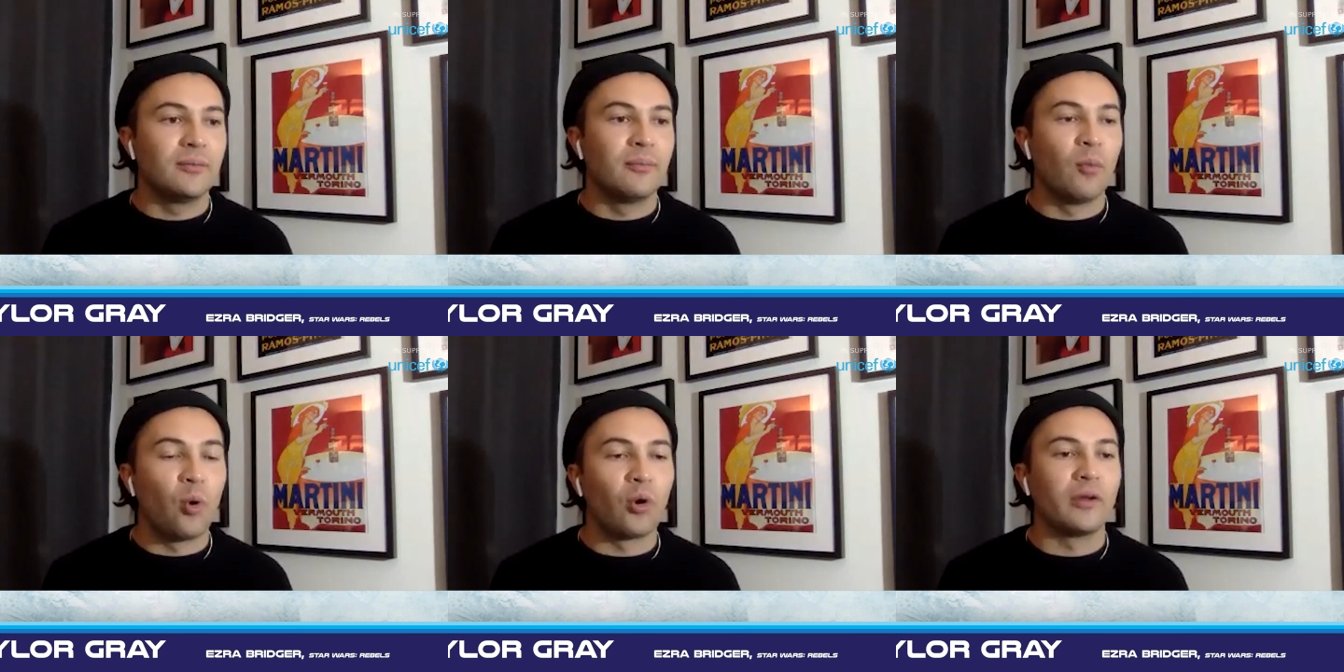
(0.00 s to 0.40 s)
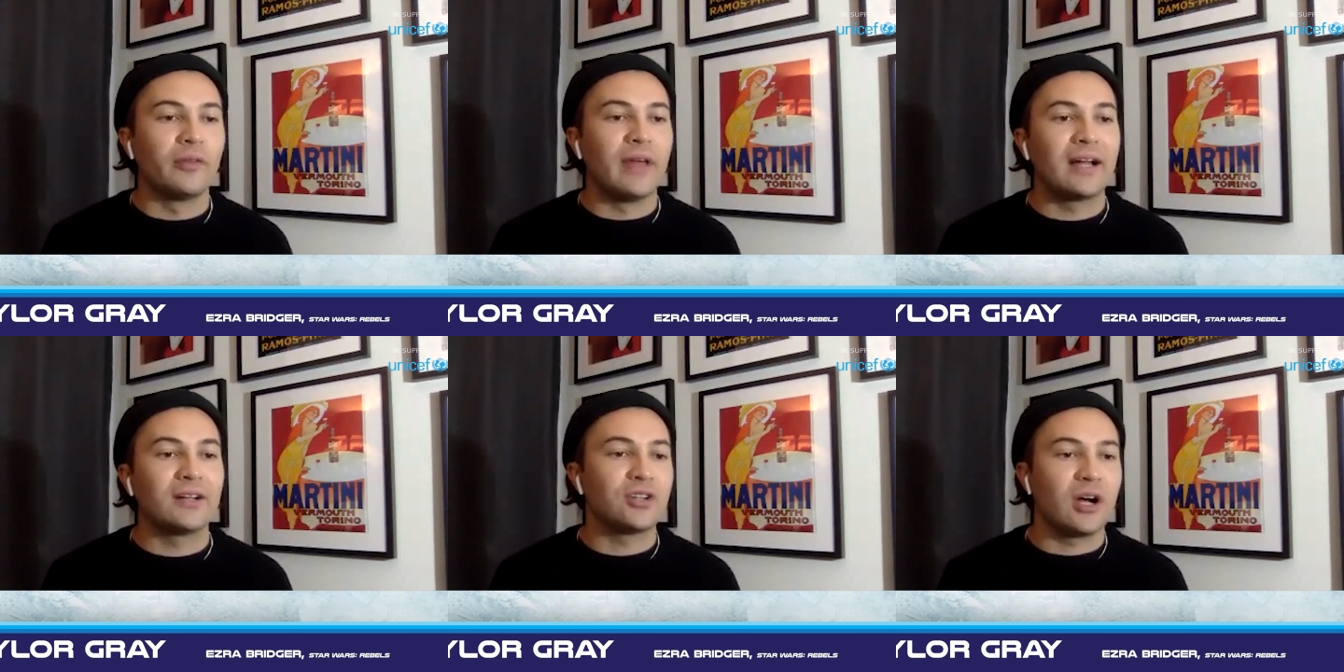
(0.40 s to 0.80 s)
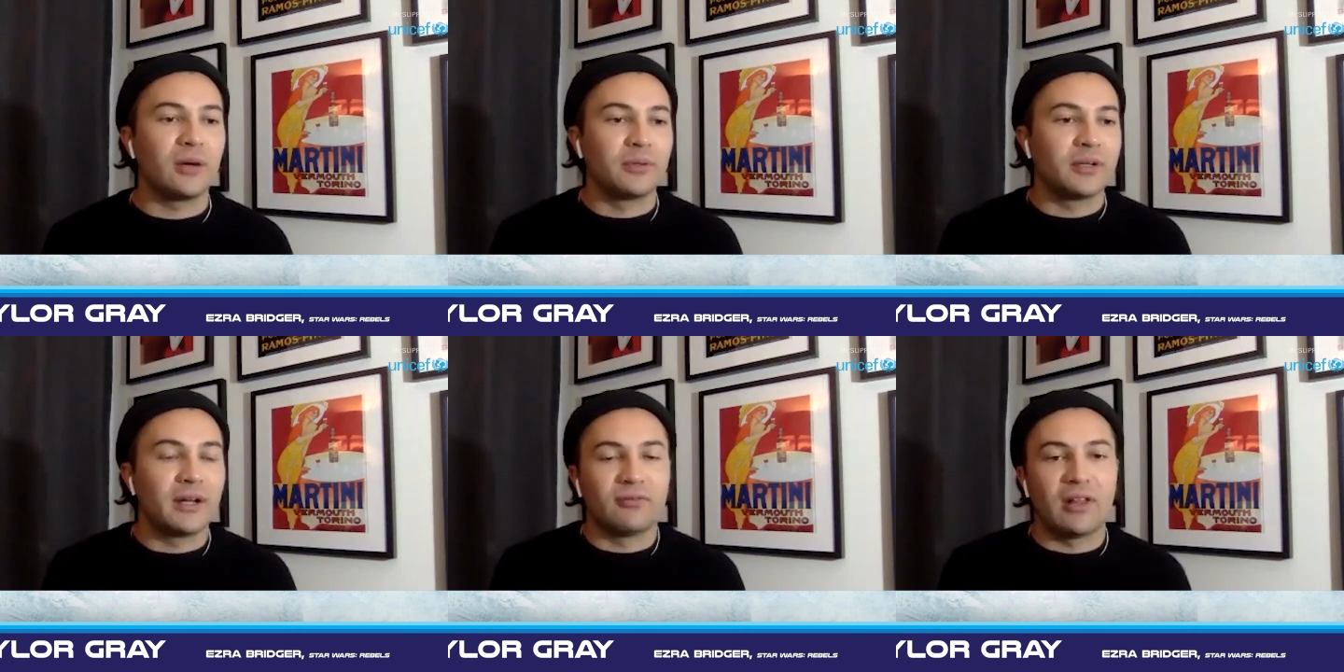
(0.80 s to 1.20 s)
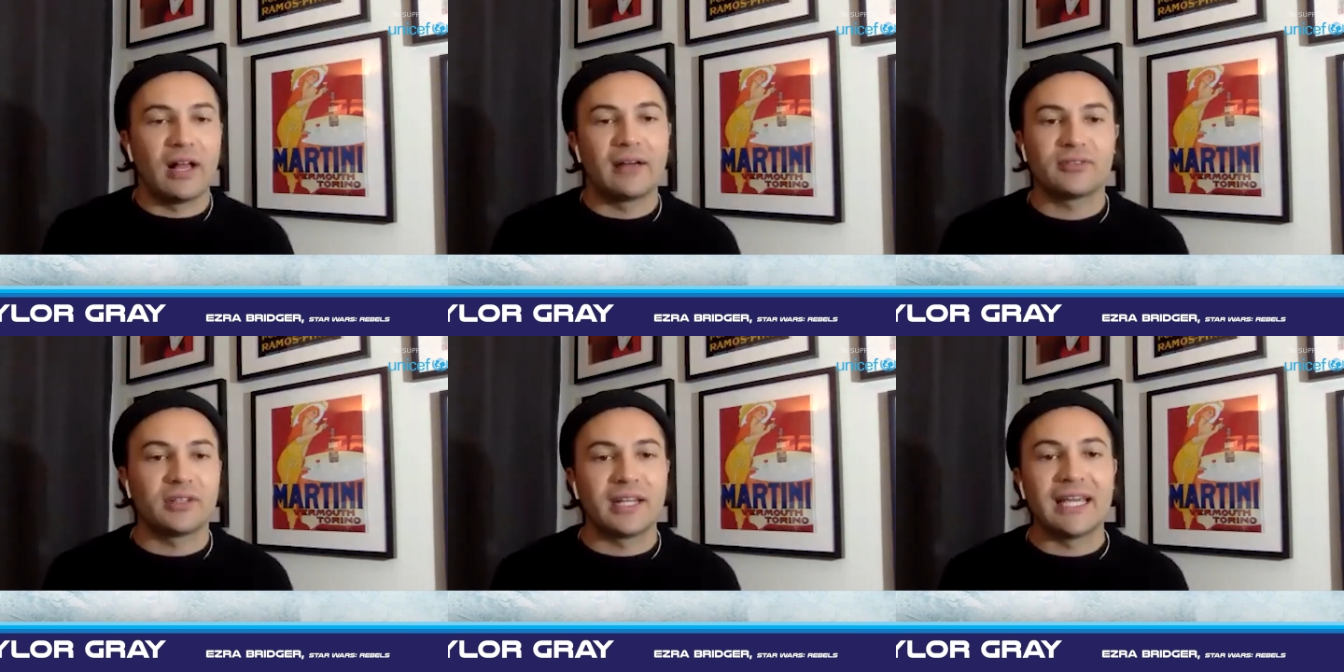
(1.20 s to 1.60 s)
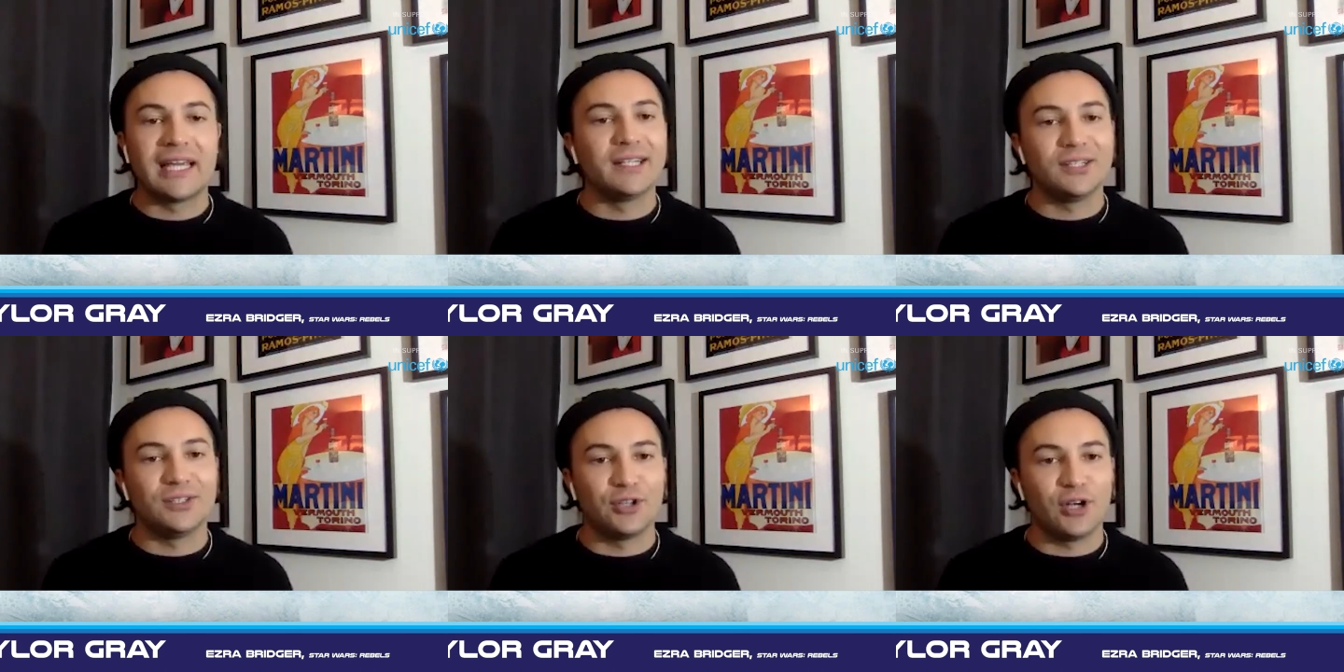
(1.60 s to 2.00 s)
more on that job than I've laughed on
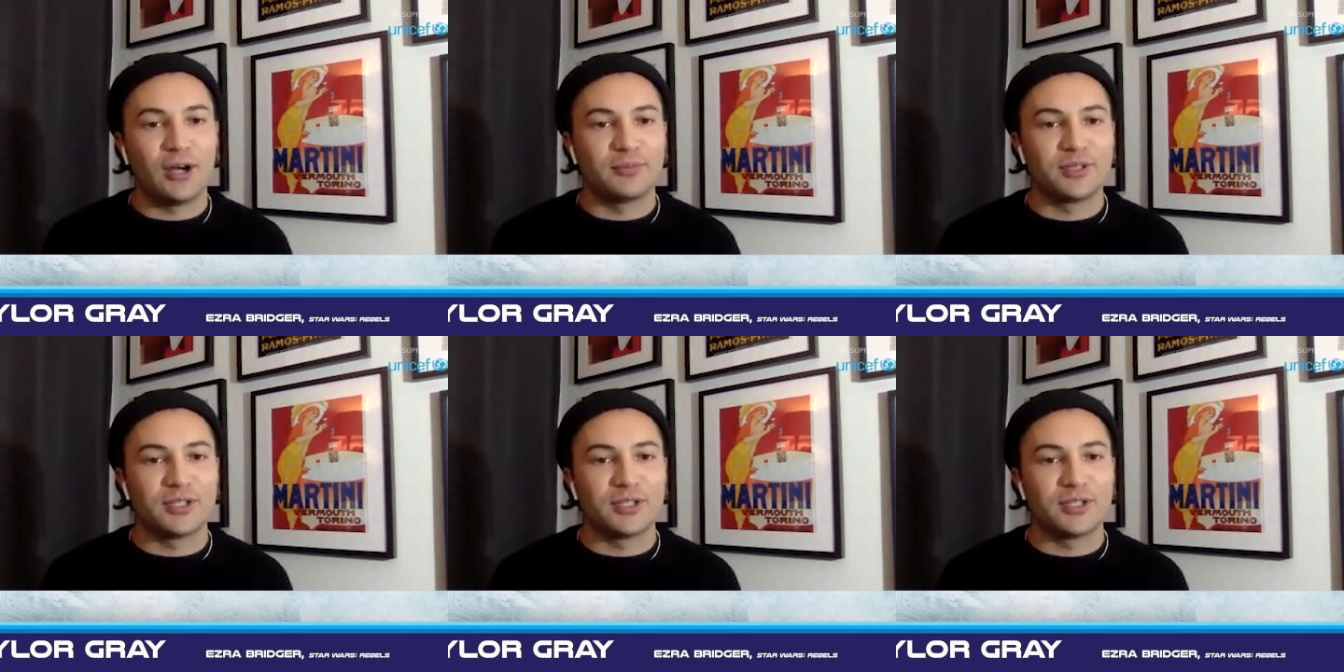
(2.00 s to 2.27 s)
any job,